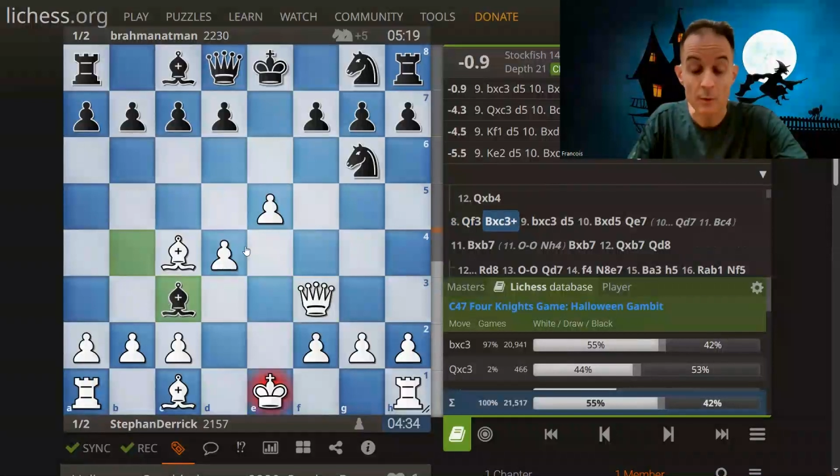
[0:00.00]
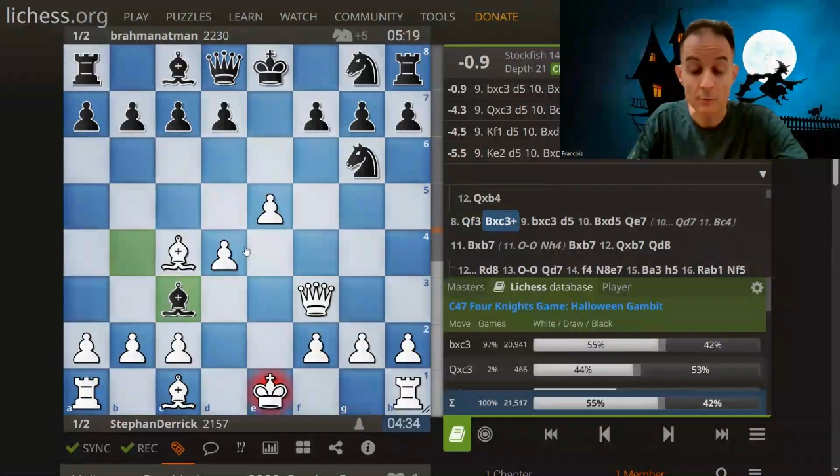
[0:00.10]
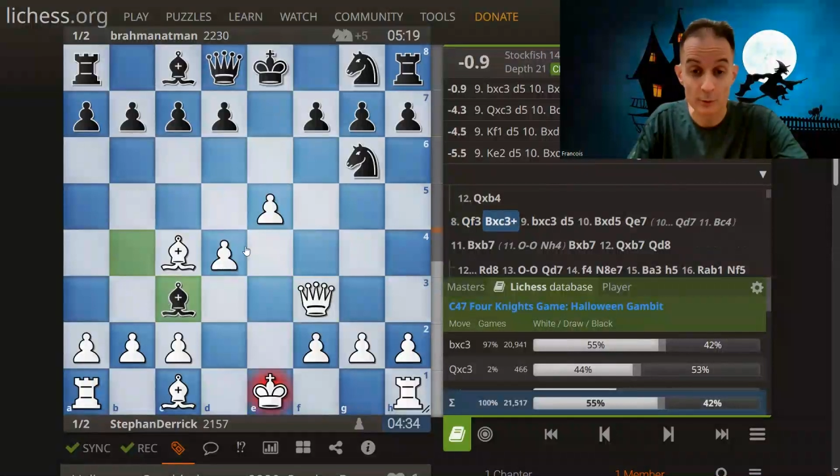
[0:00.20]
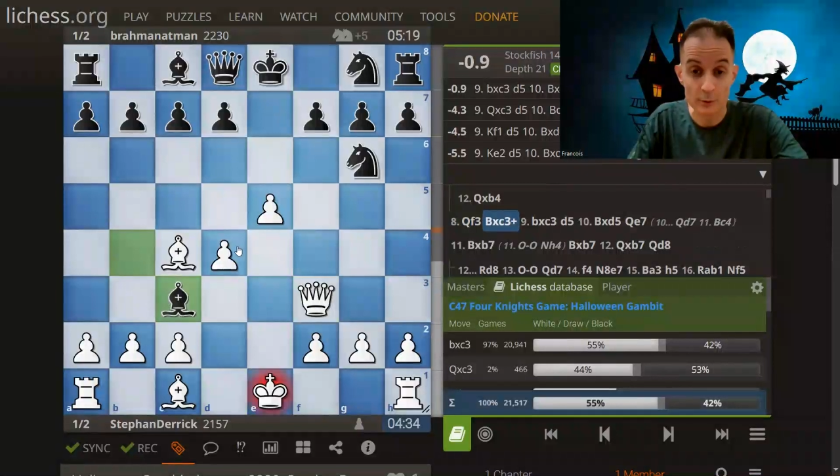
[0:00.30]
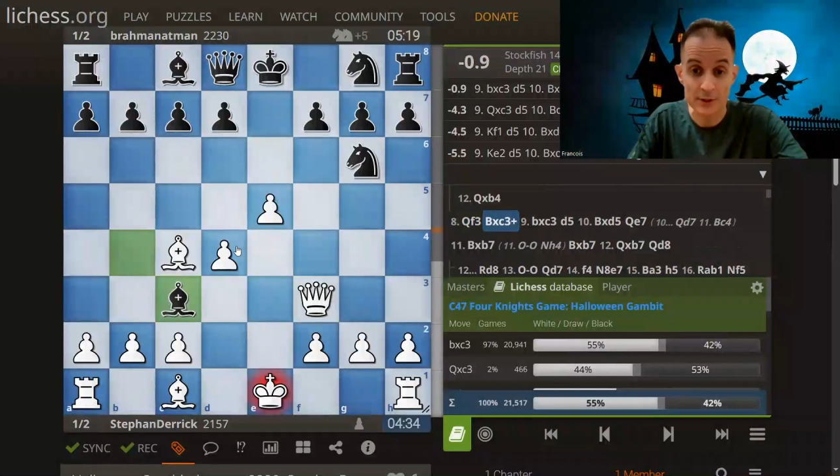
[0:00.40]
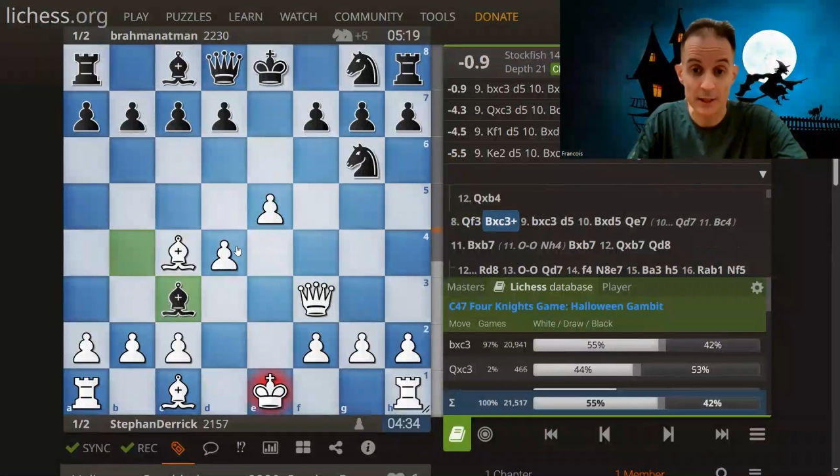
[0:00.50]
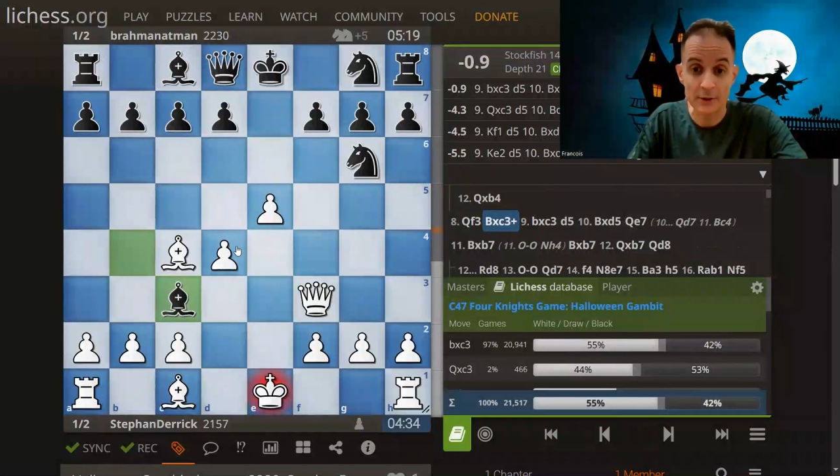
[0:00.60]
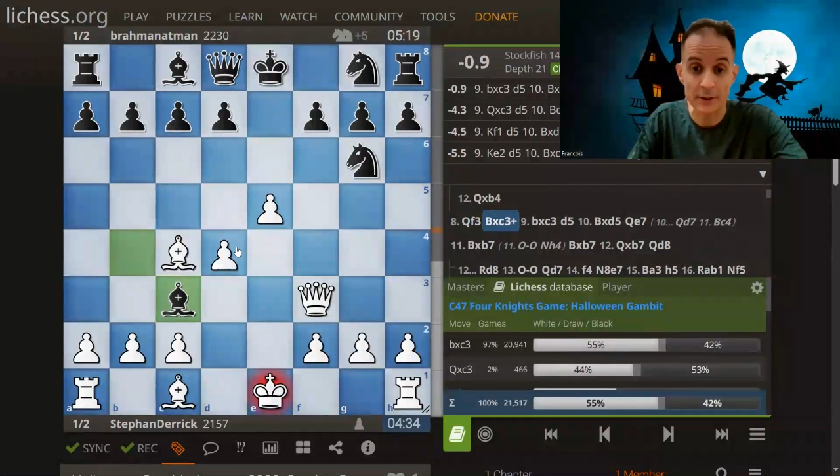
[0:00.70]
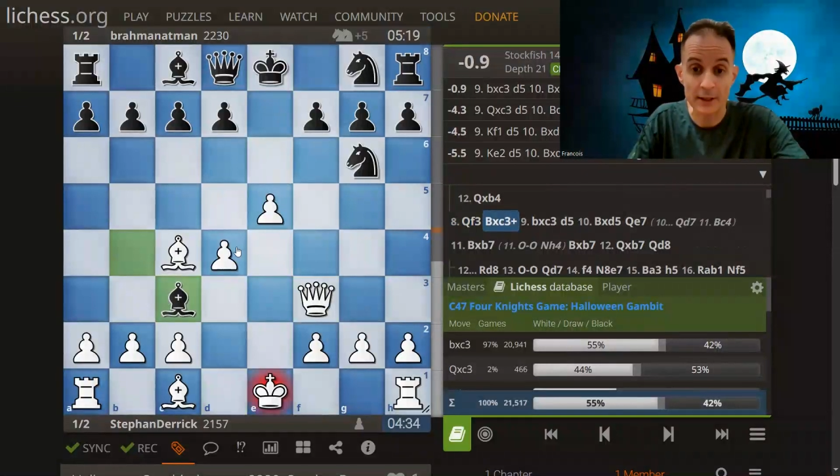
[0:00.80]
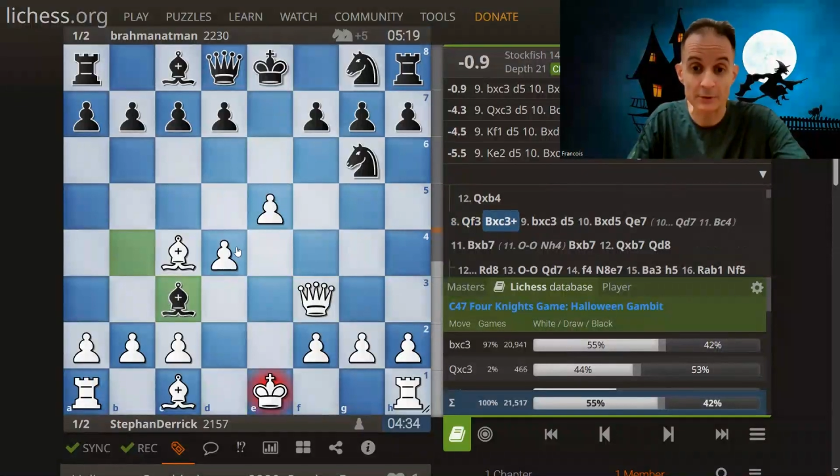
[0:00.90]
Of course,
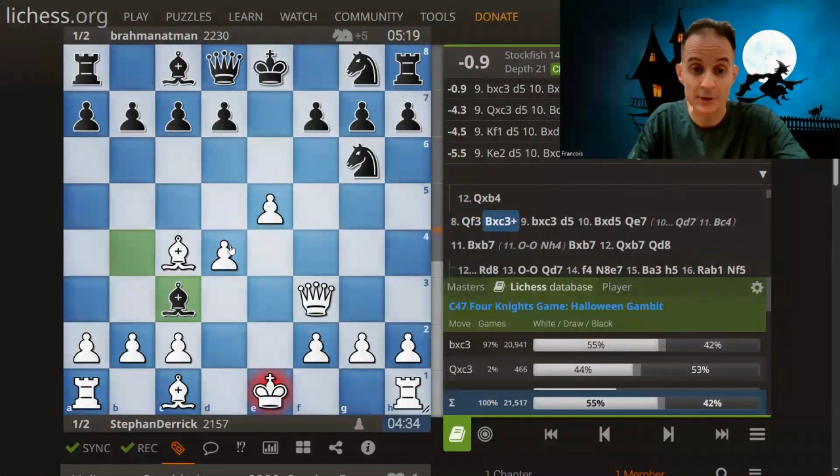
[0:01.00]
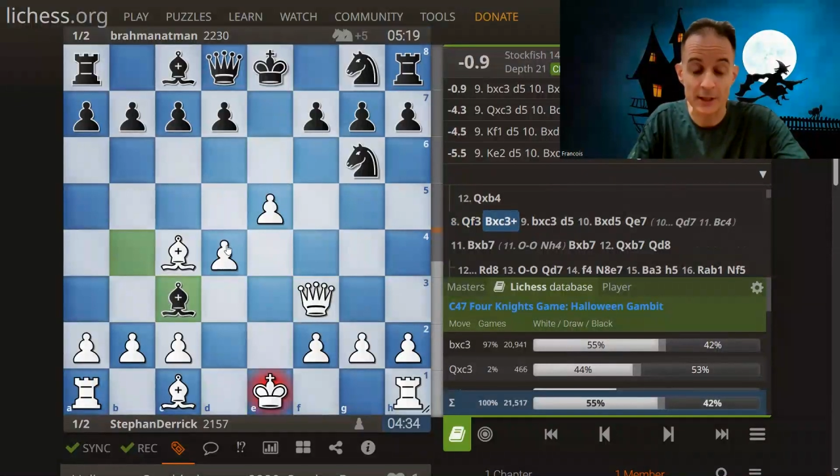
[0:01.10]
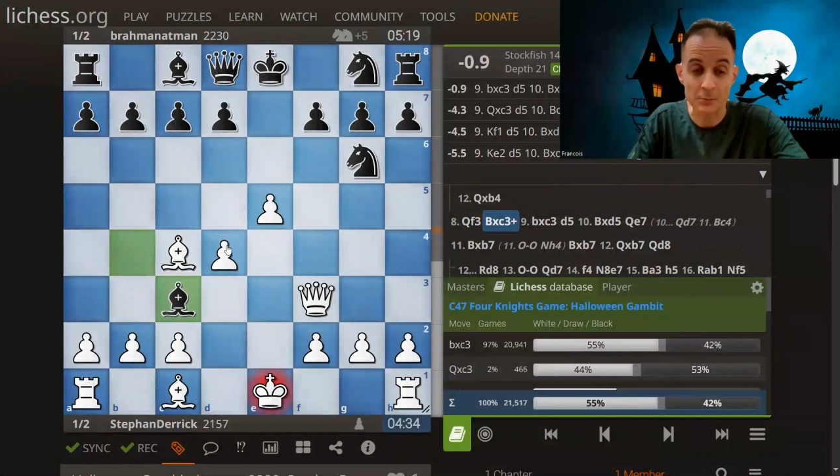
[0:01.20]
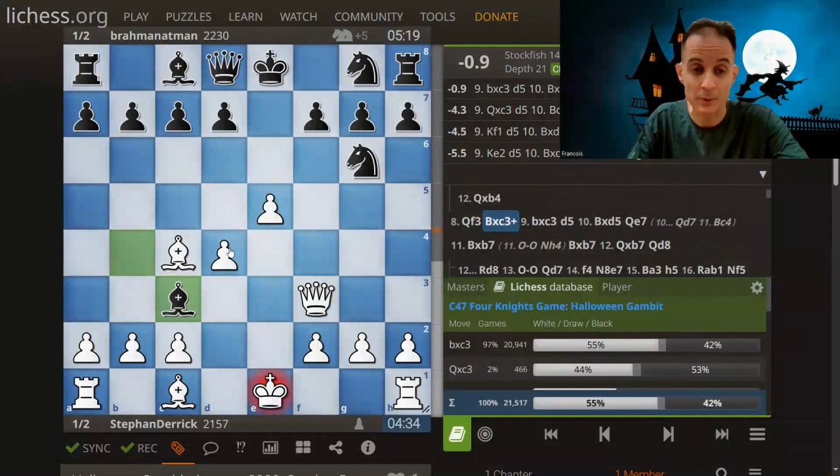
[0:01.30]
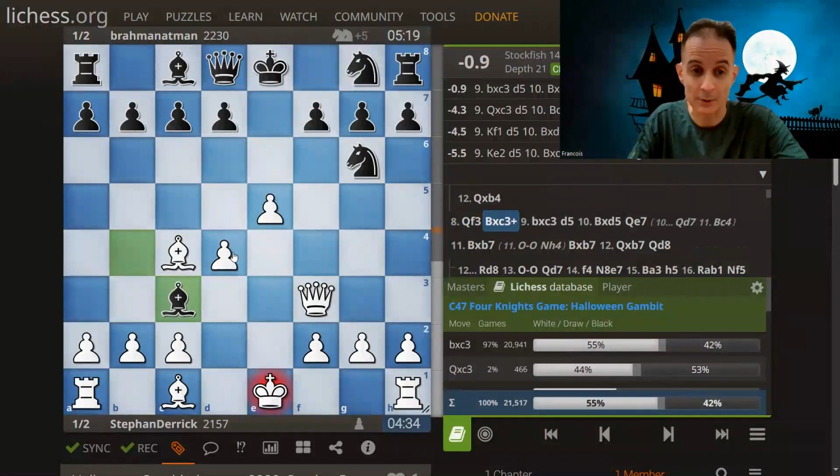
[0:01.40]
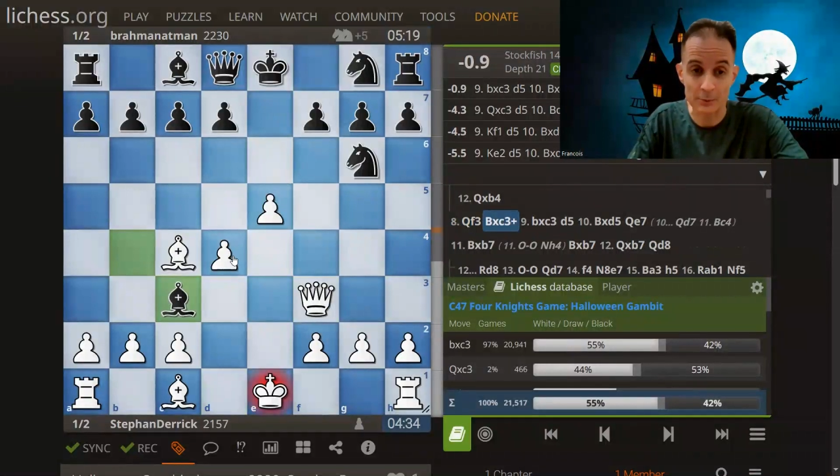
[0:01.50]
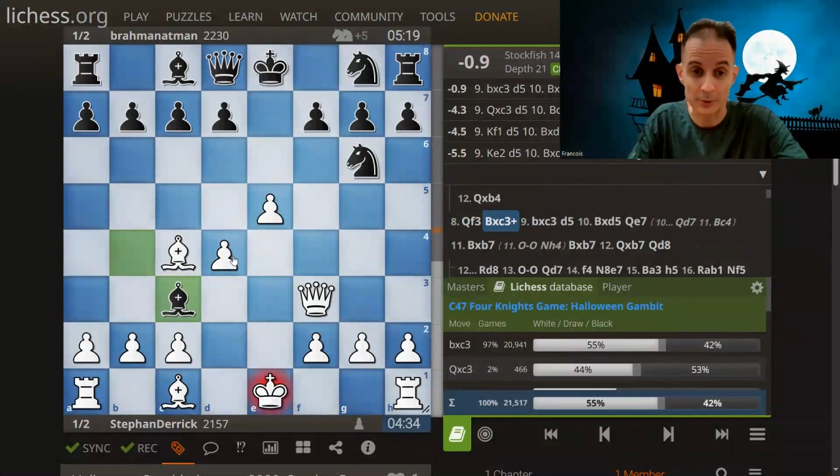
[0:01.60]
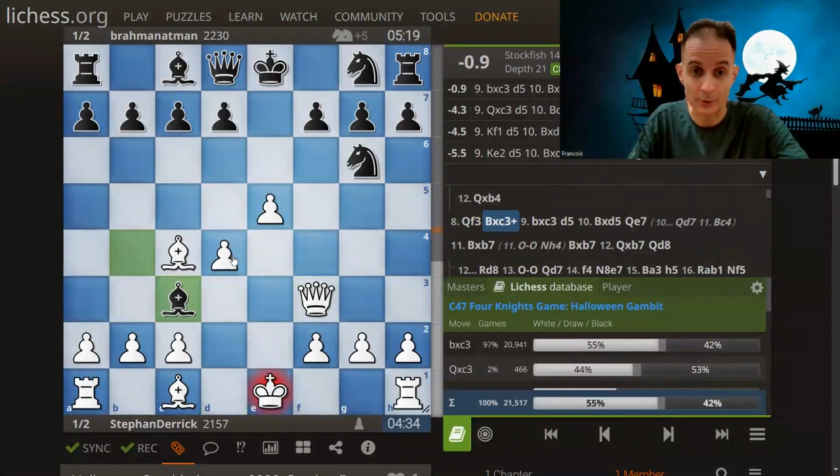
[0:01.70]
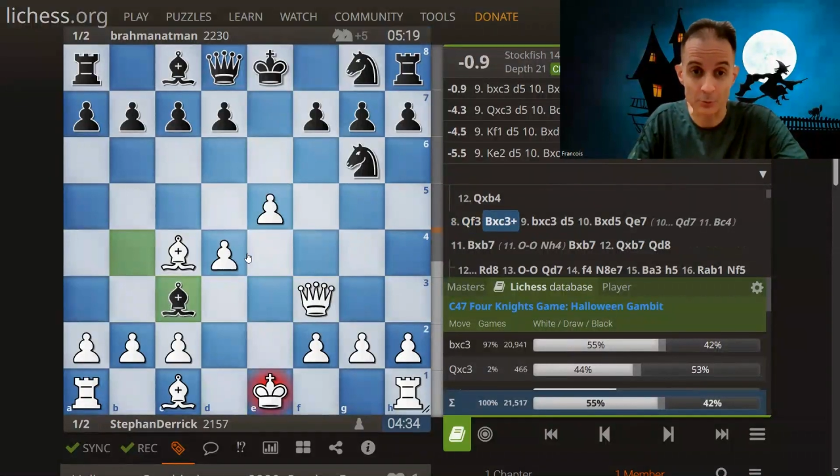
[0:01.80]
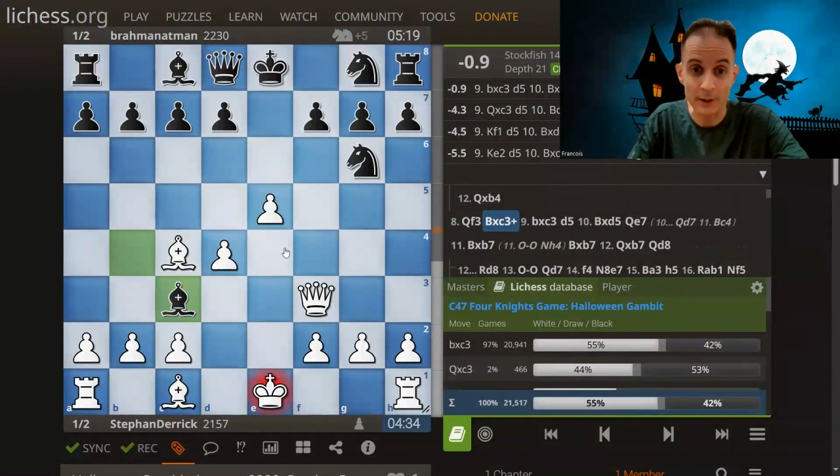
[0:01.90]
now you don't take back the
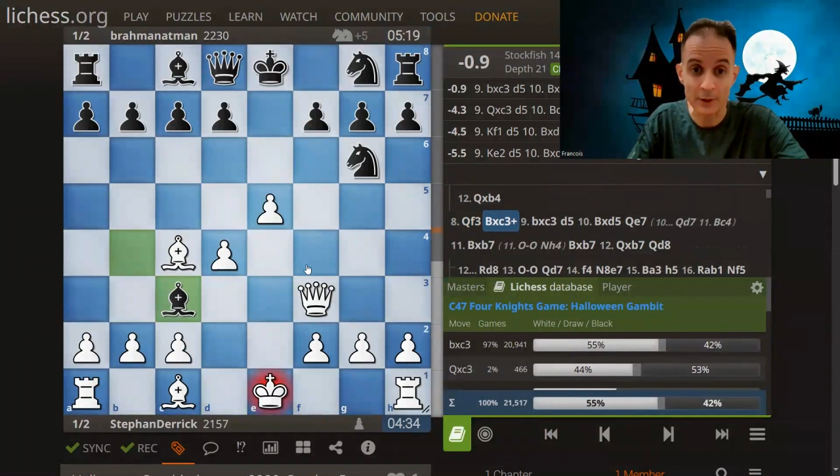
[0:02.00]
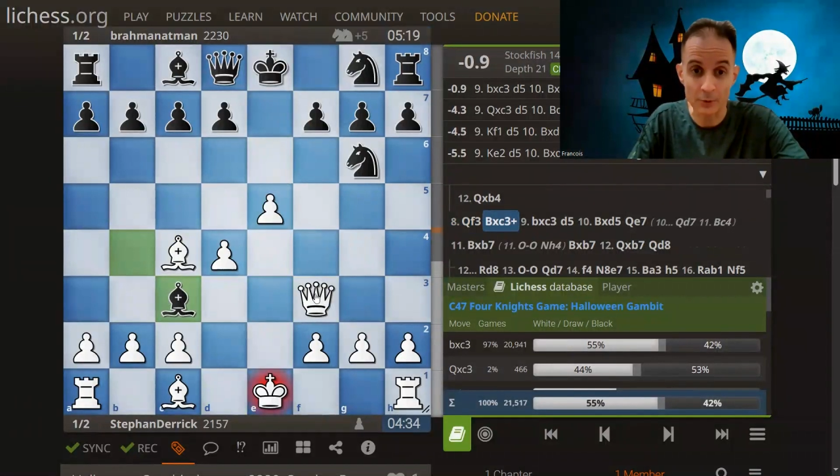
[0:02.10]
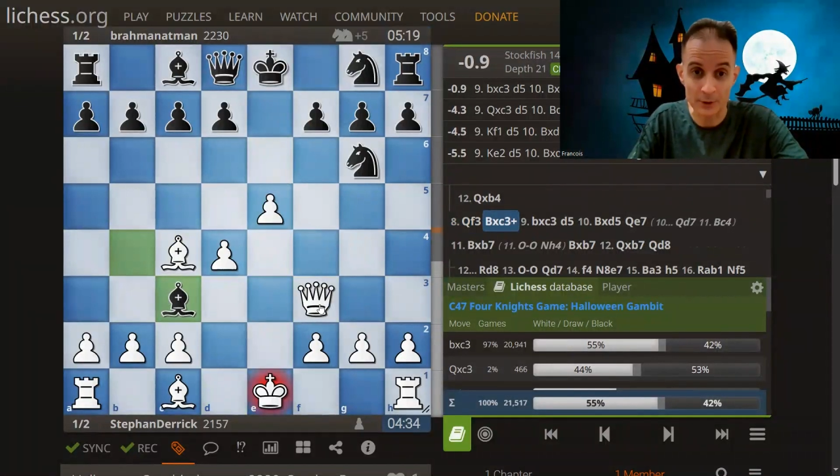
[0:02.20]
queen.